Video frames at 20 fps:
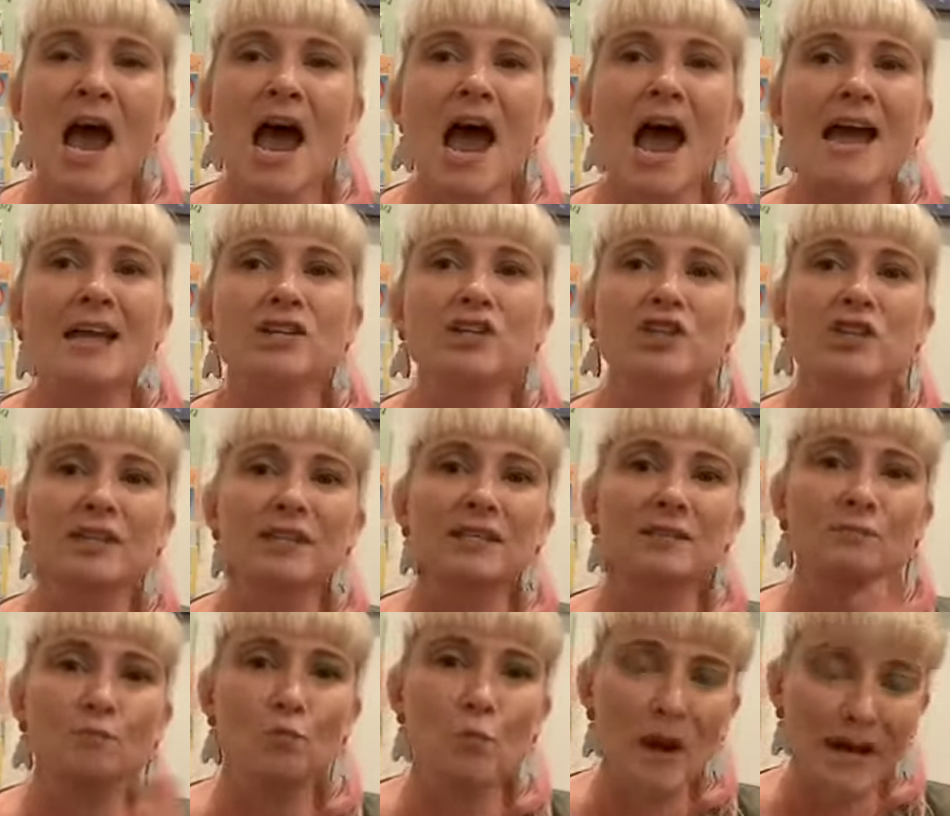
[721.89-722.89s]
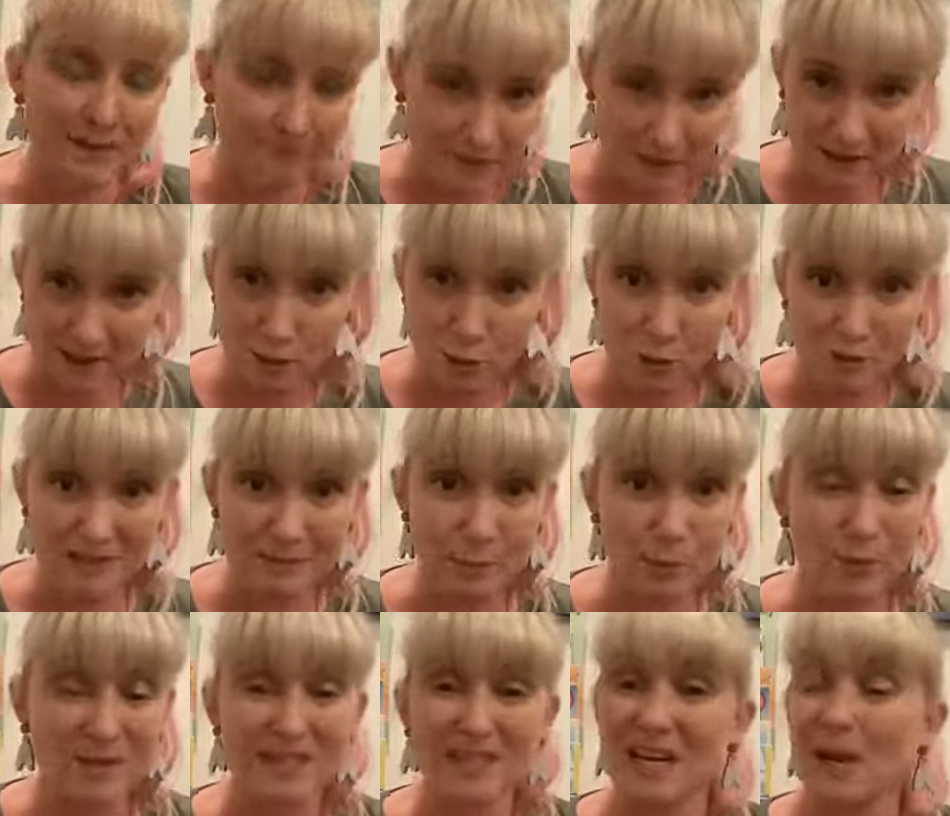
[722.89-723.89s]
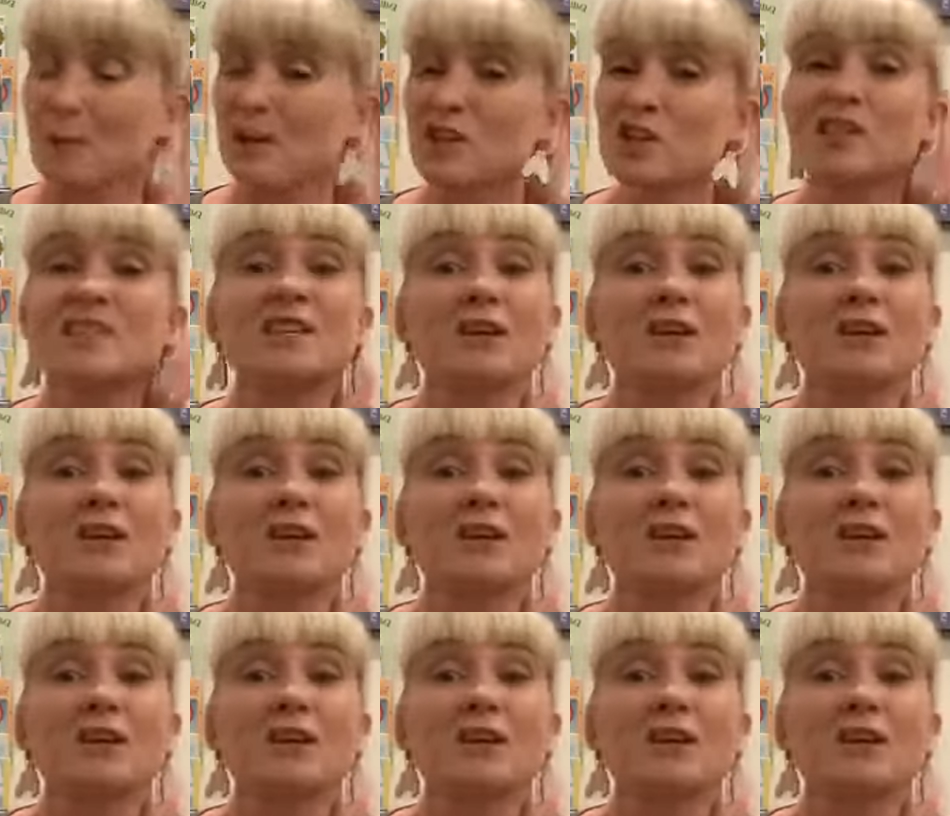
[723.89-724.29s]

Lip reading: And she's waiting for the school sports day where she's